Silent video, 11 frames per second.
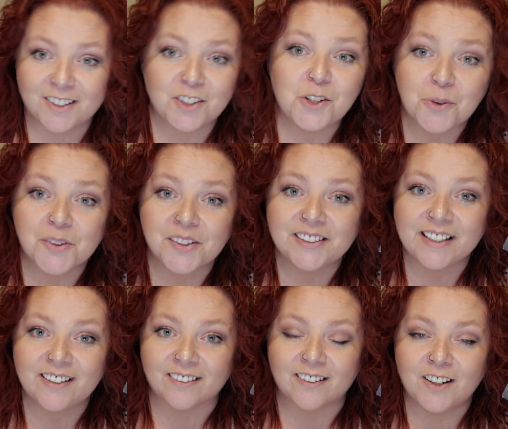You are the
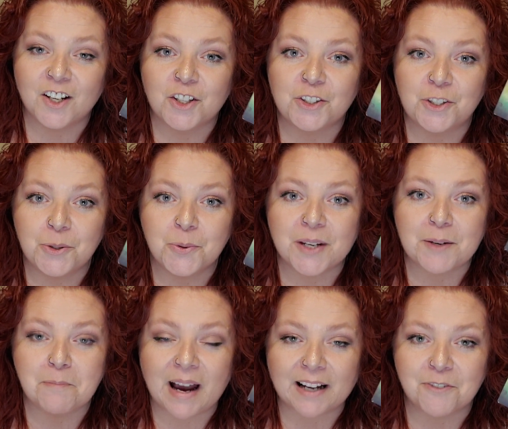leader. You can
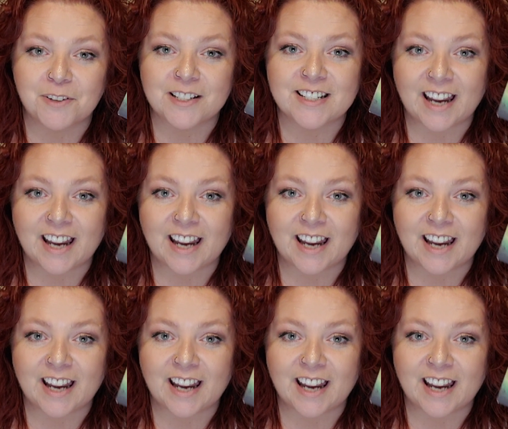manifest